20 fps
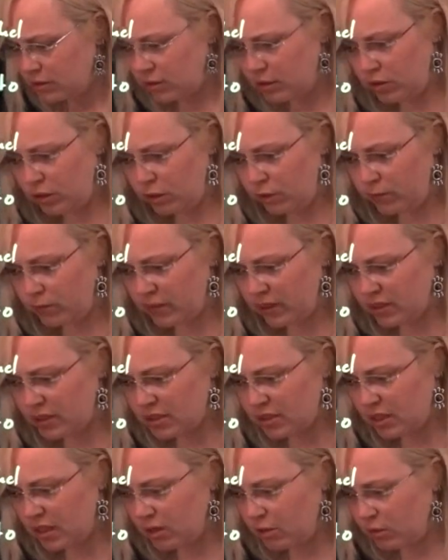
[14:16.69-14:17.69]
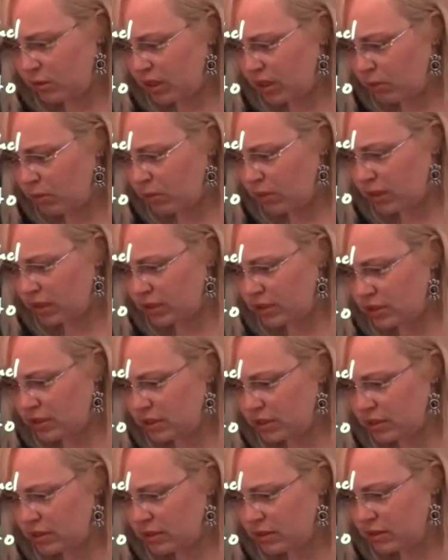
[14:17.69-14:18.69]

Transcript: Nope, that's not what I want.